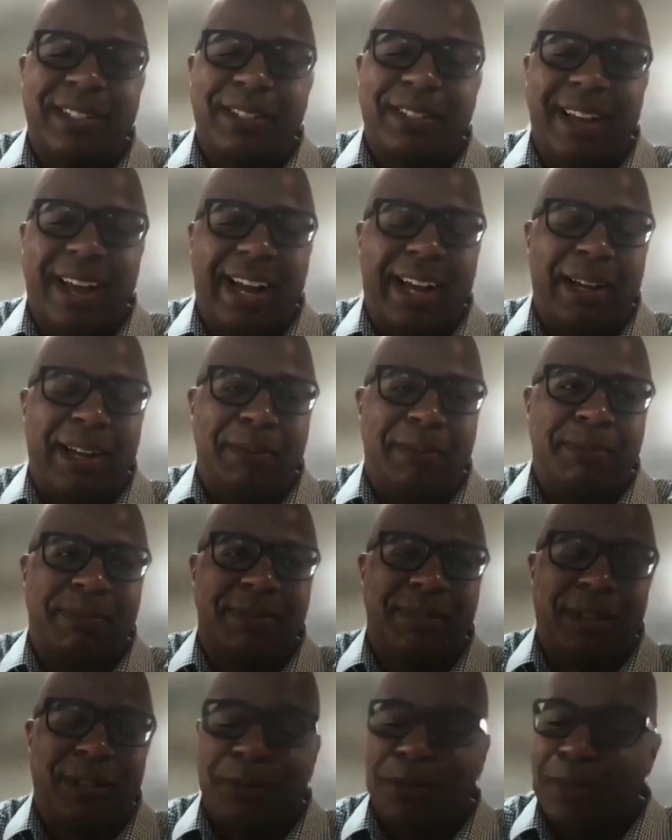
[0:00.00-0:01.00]

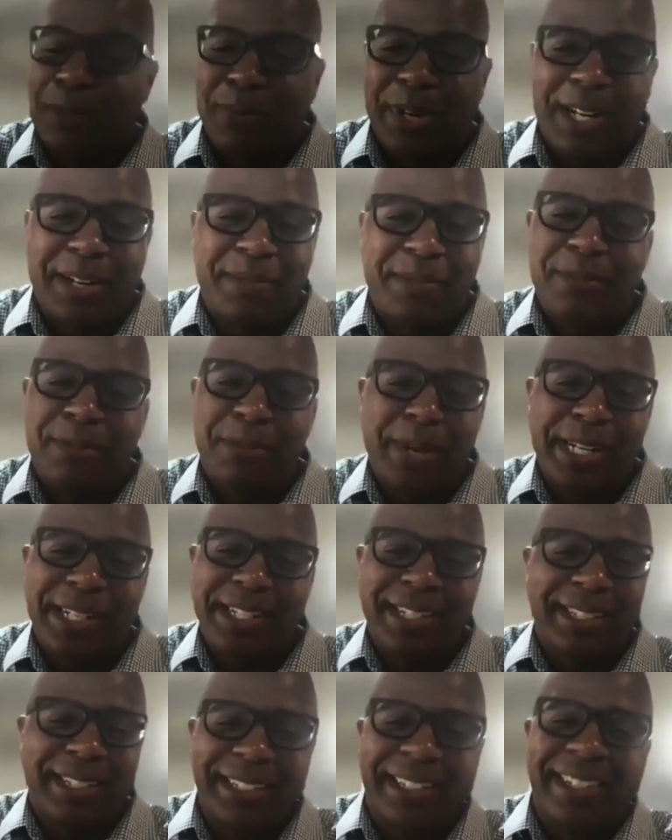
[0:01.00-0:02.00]
don't spread
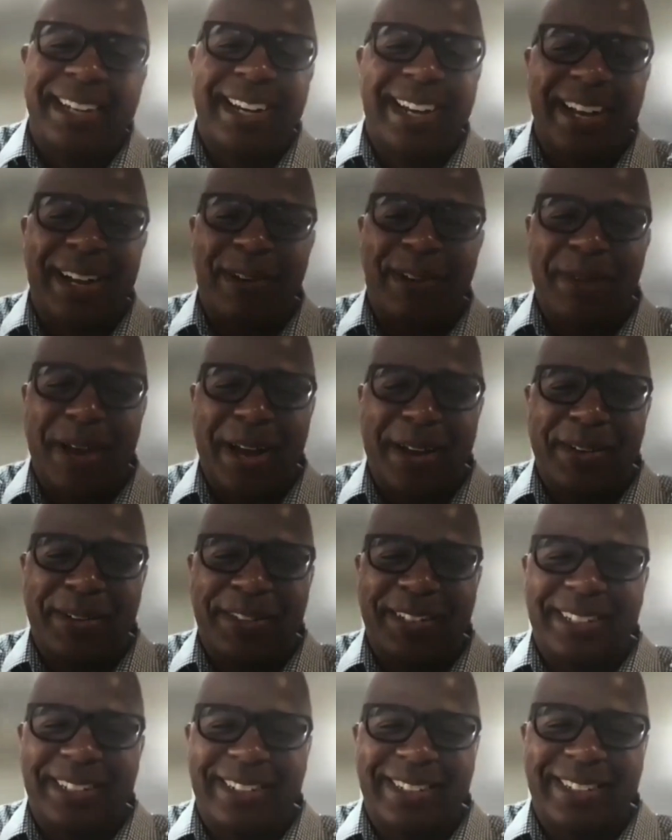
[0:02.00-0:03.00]
information
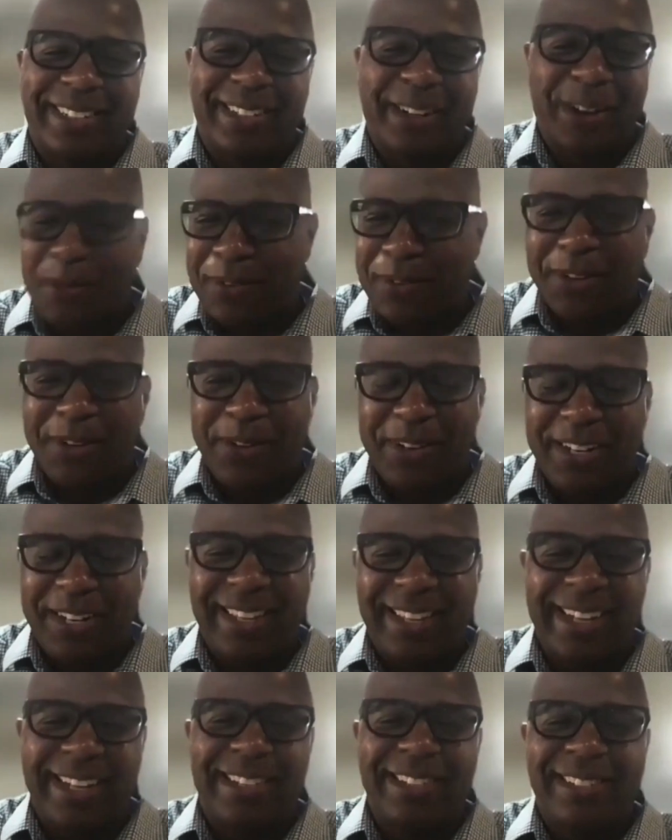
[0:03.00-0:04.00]
about COVID or
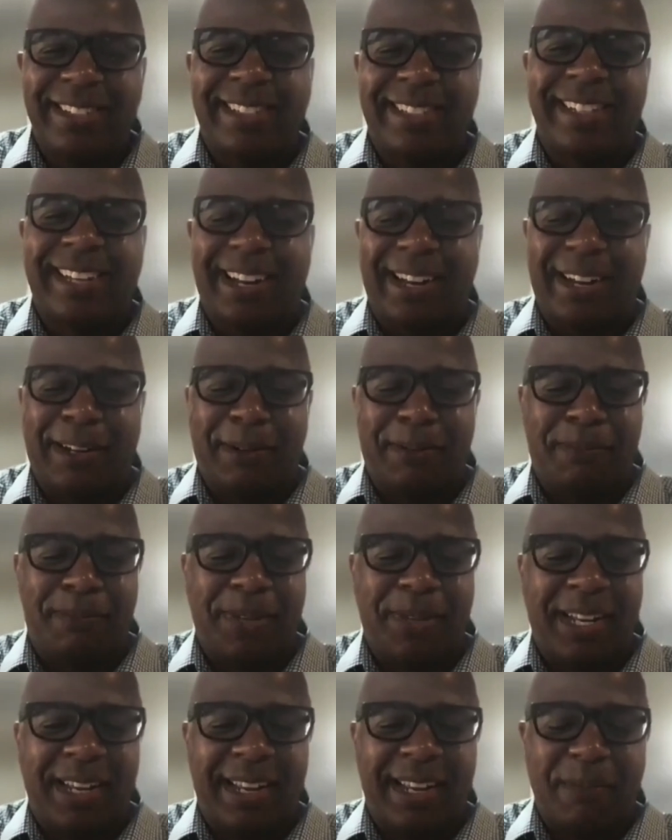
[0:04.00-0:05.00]
anything else.
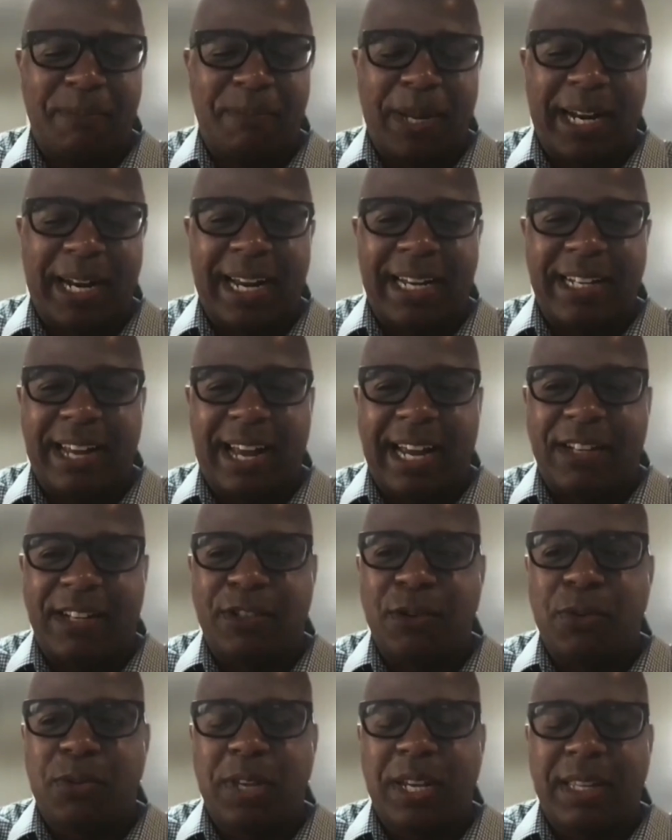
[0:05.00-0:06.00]
But I
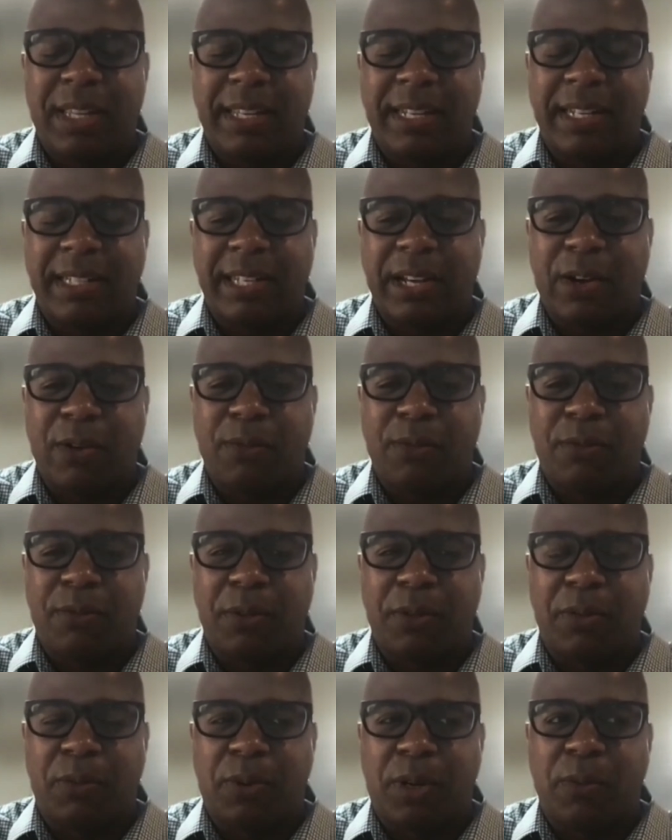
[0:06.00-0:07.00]
do think that it's
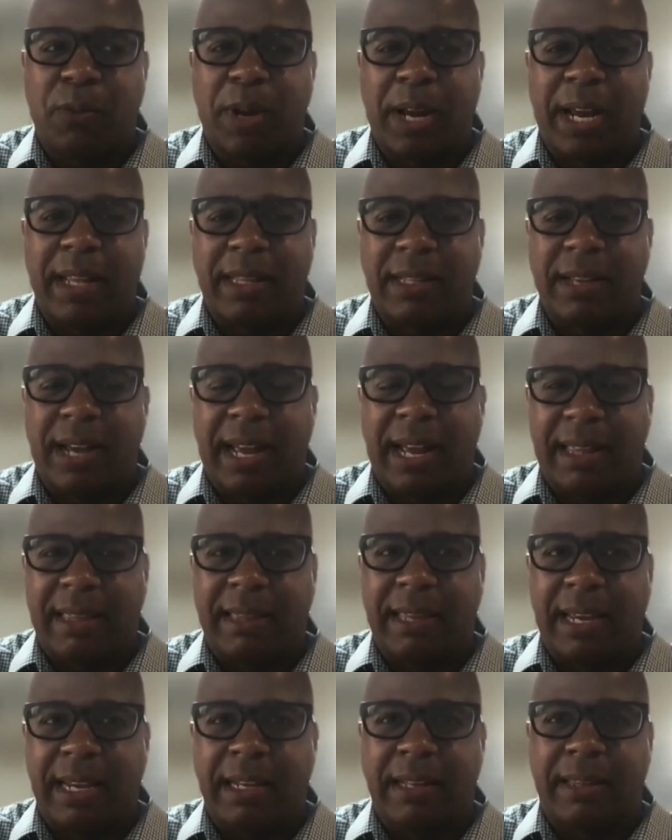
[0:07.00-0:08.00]
helpful in one way. I
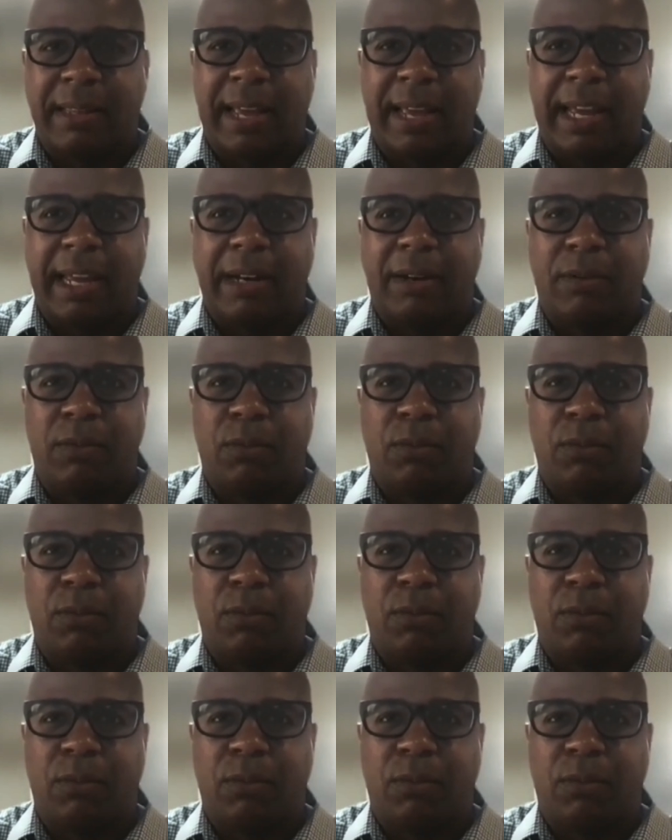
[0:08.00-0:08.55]
think that